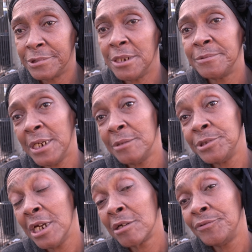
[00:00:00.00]
Sometimes
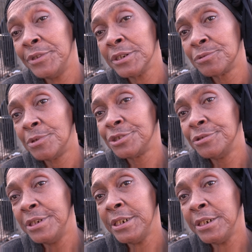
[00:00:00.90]
geography is what
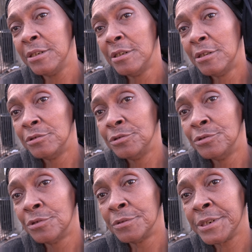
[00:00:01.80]
you need, you
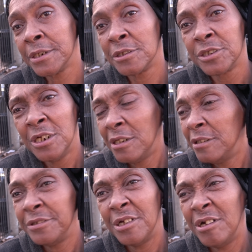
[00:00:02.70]
know what I'm saying?
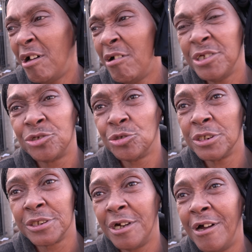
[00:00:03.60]
Because all these
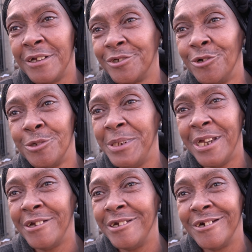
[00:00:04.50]
drugs are going to be
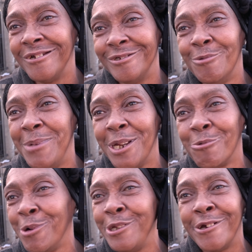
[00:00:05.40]
out here, no matter
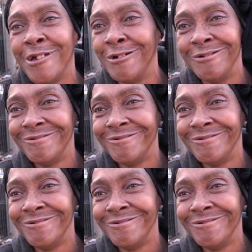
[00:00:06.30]
where you go.